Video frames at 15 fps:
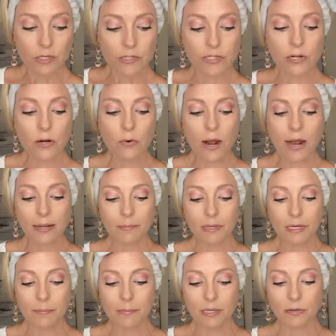So I'm
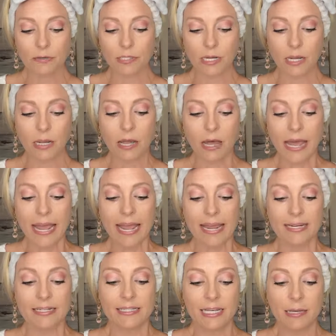going to be using
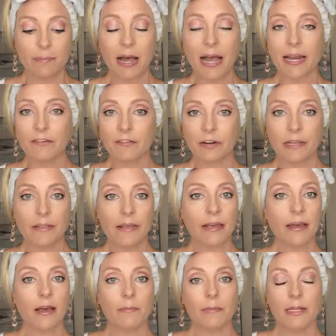a deep ivory. They
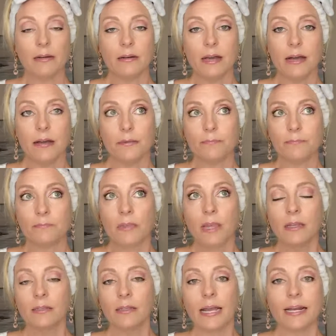come in um,
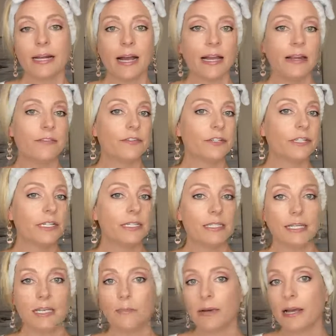light ivory,
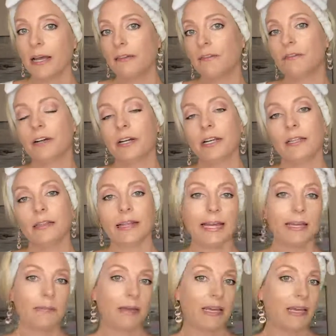deep ivory,
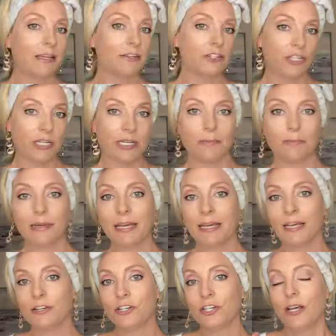light beige, deep
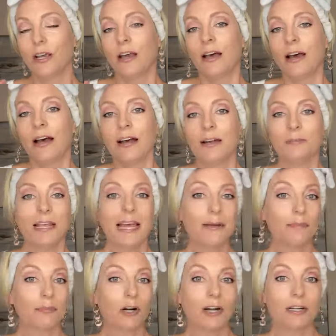beige, um,
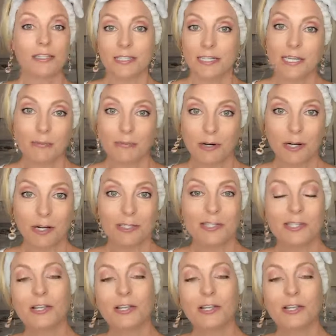light bronze, deep bronze.